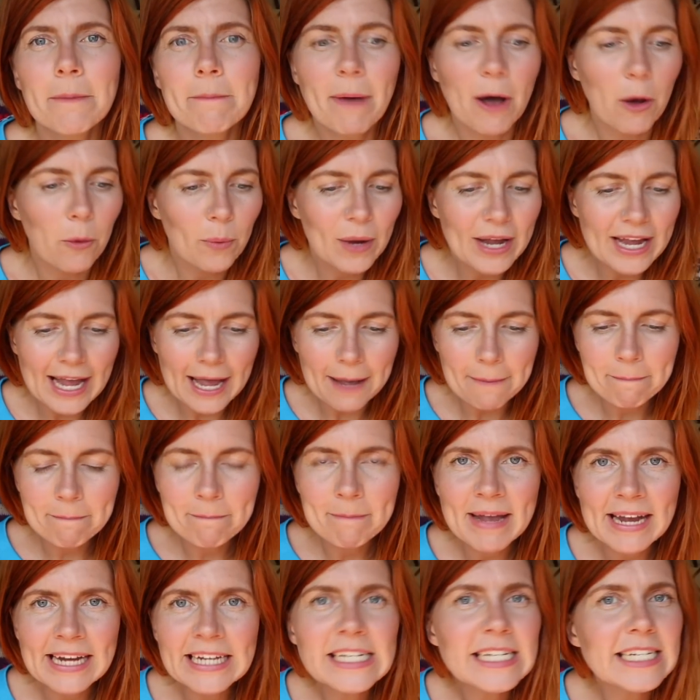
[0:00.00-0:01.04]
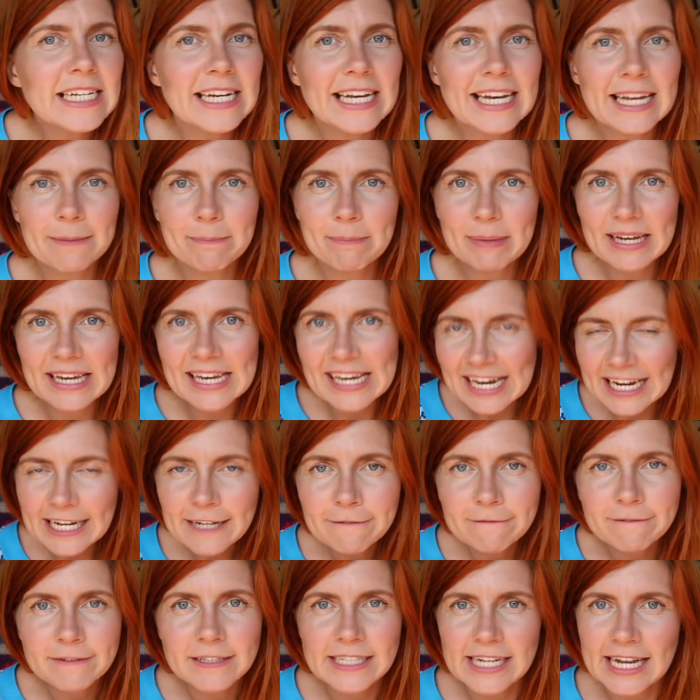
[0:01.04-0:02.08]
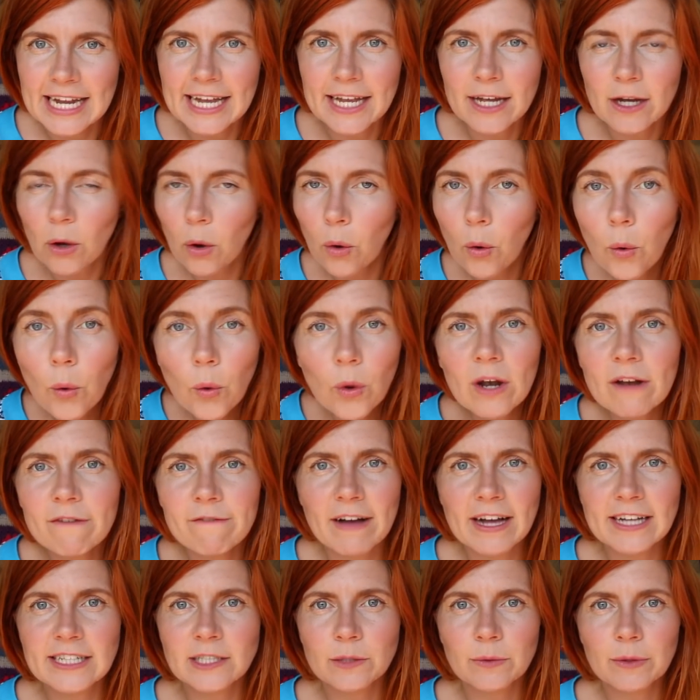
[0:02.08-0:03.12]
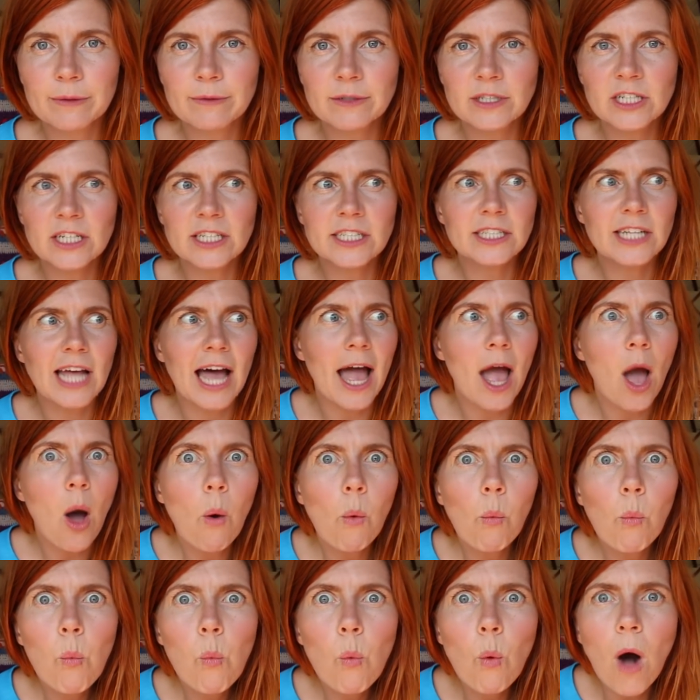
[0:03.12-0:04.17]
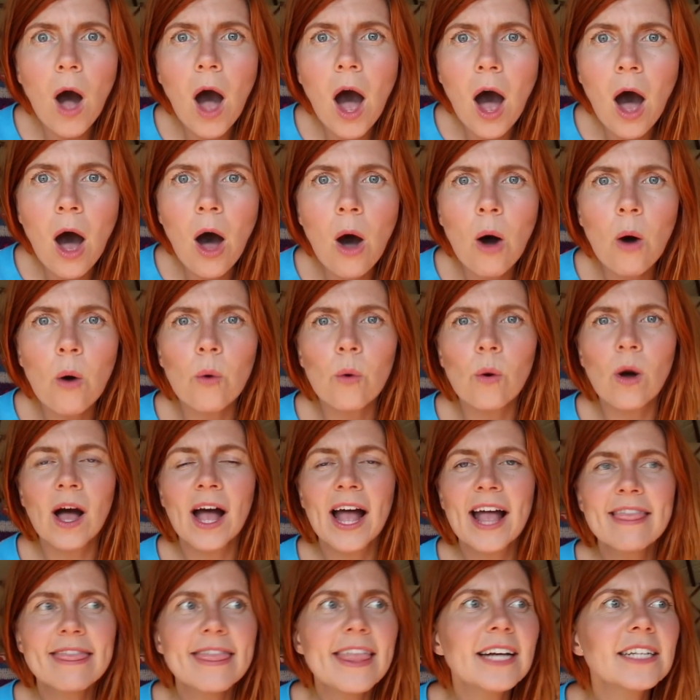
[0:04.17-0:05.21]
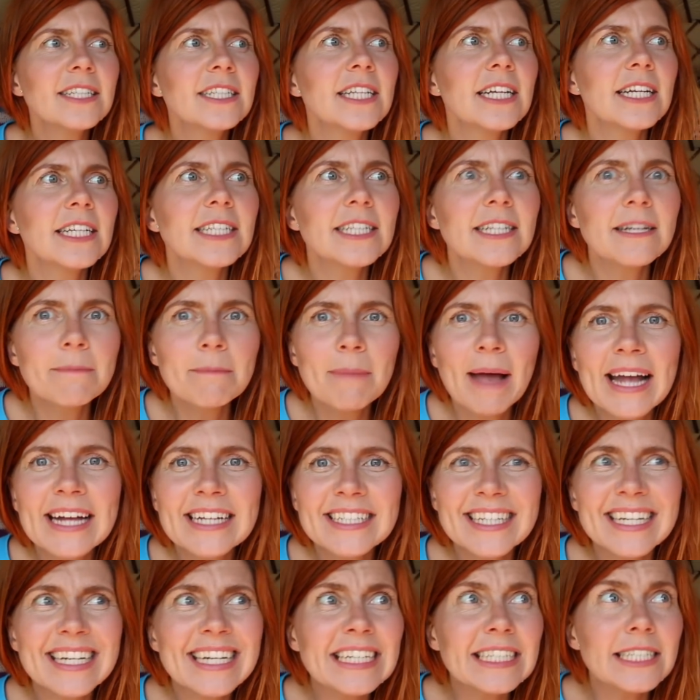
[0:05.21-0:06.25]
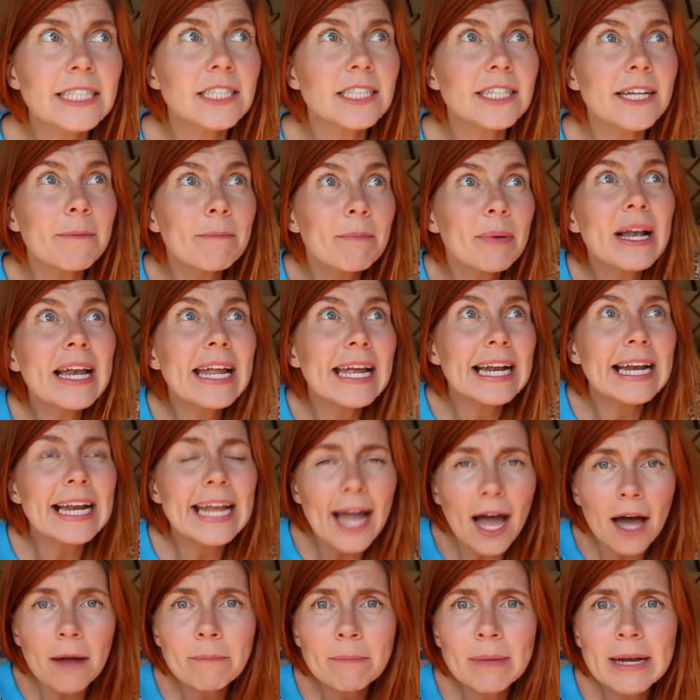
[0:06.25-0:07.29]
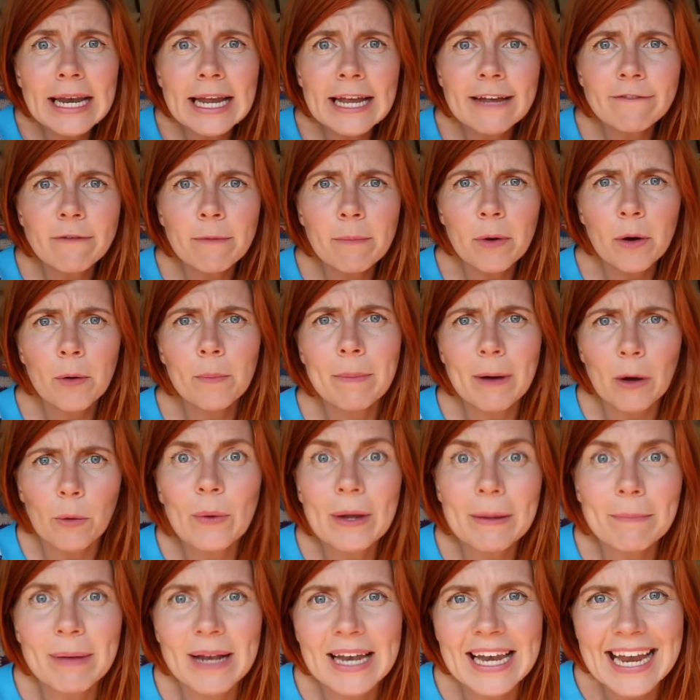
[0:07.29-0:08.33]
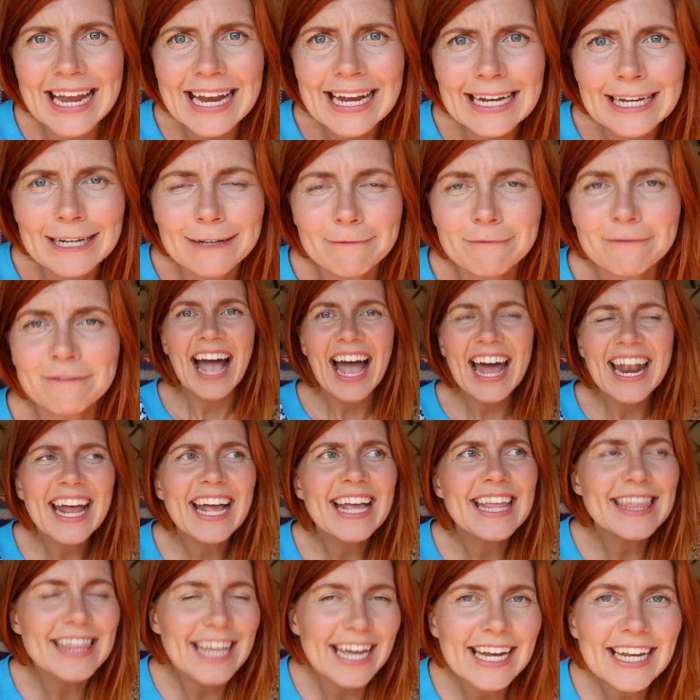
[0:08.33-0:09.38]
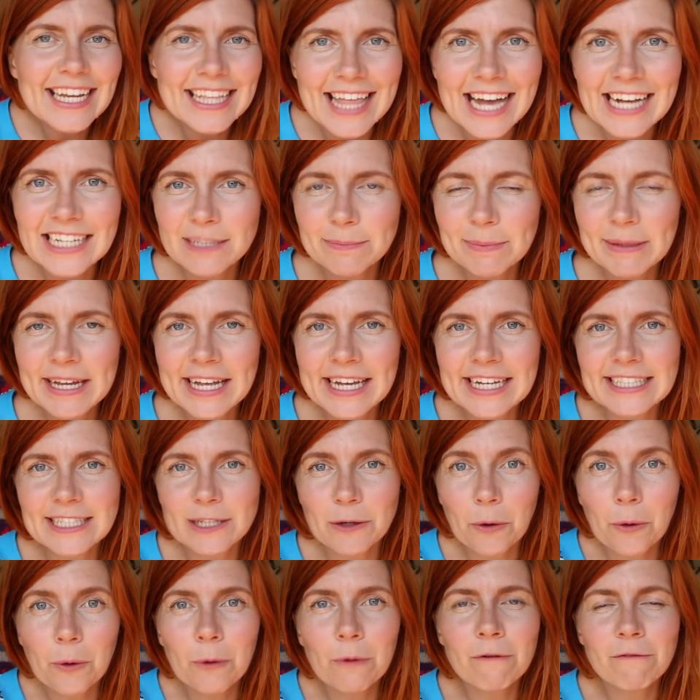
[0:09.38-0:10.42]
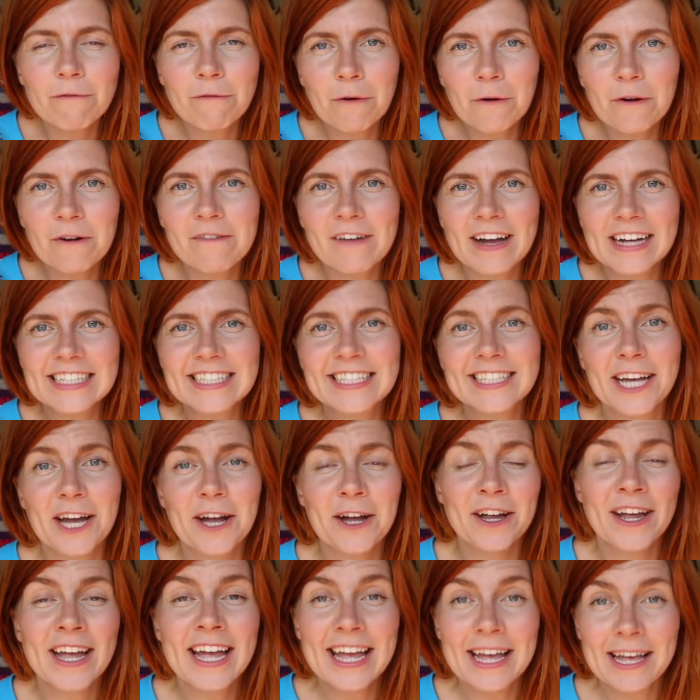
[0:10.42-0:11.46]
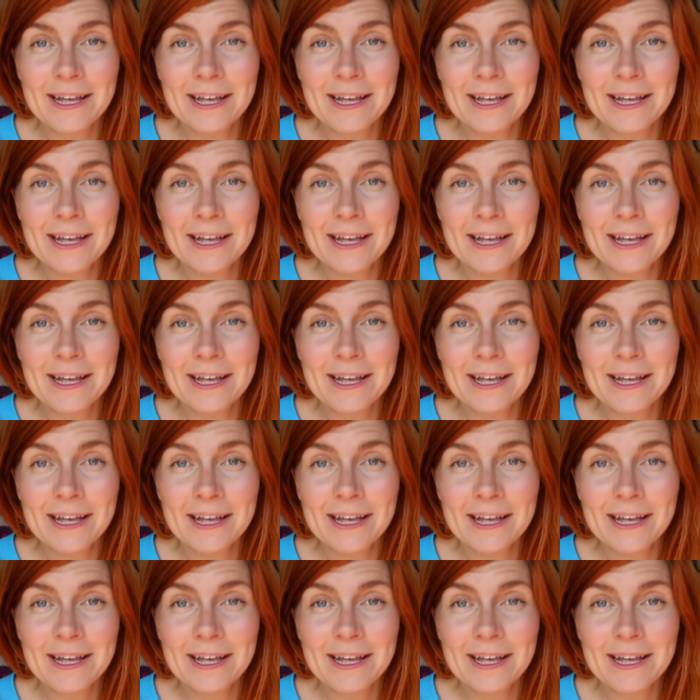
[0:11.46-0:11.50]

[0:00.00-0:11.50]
But we immediately believed it. All of us, we were just like, whoa, this is amazing. This is completely unbelievable, but we believe. And I think that's because all four of us, so